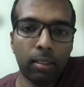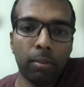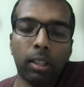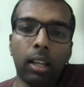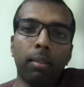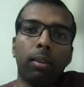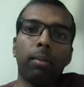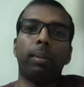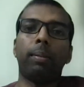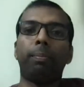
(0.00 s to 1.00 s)
Now if
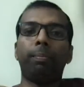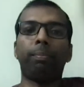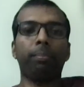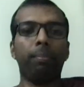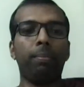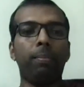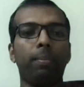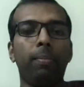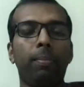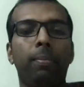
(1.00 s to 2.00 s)
we can switch,
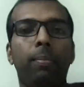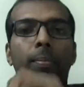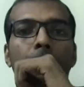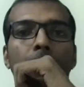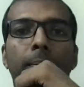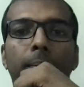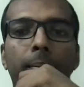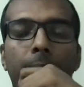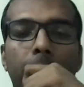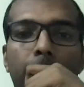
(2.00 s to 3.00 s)
or I